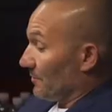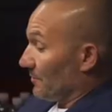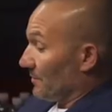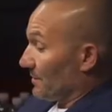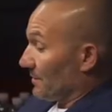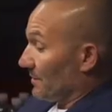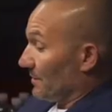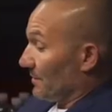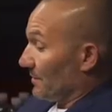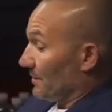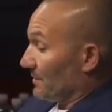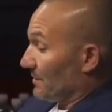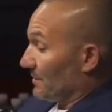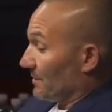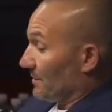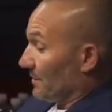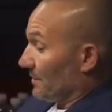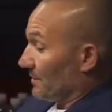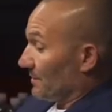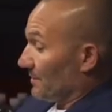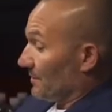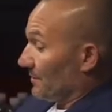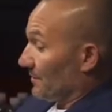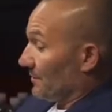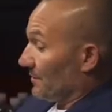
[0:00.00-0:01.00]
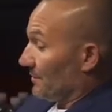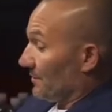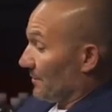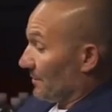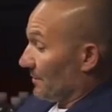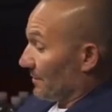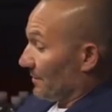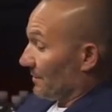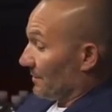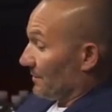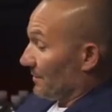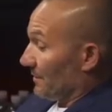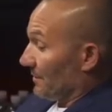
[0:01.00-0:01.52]
to discuss their dark
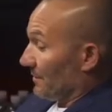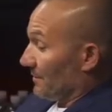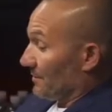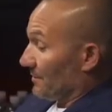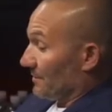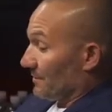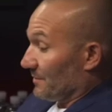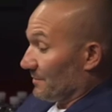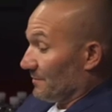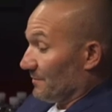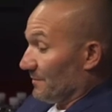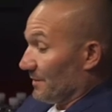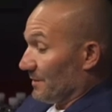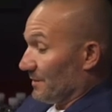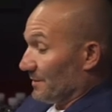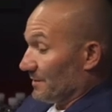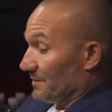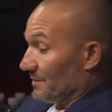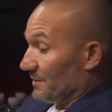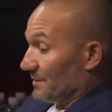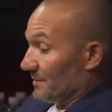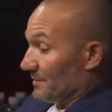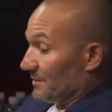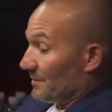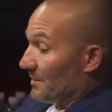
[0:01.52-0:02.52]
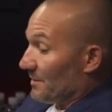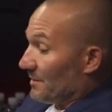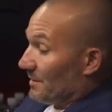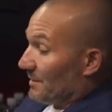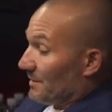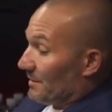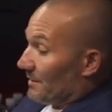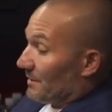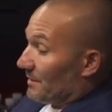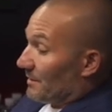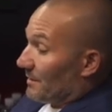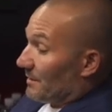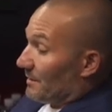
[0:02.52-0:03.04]
intentions and fantasies.
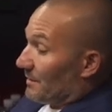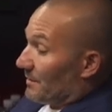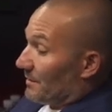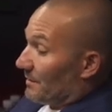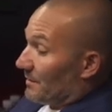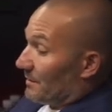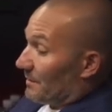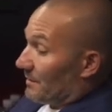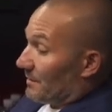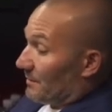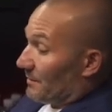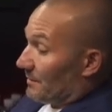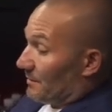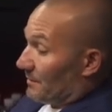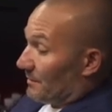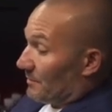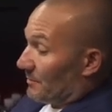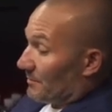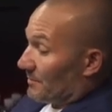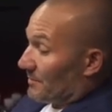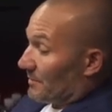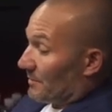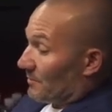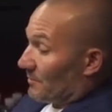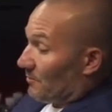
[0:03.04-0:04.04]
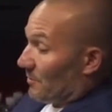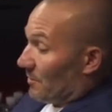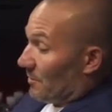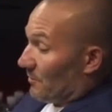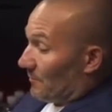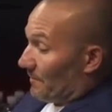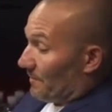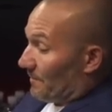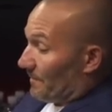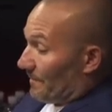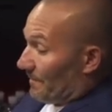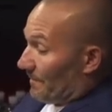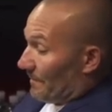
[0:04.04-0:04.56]
Here's the quote
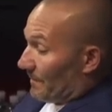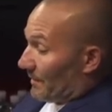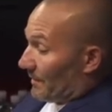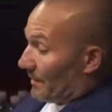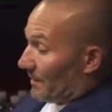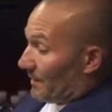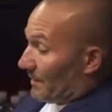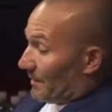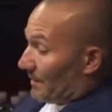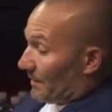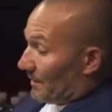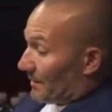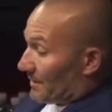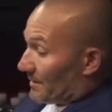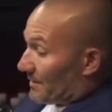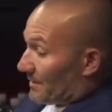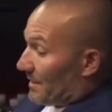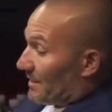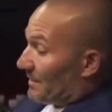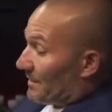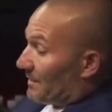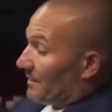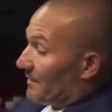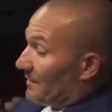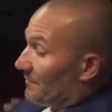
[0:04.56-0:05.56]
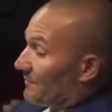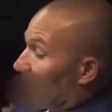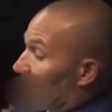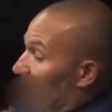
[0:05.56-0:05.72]
It's not enough to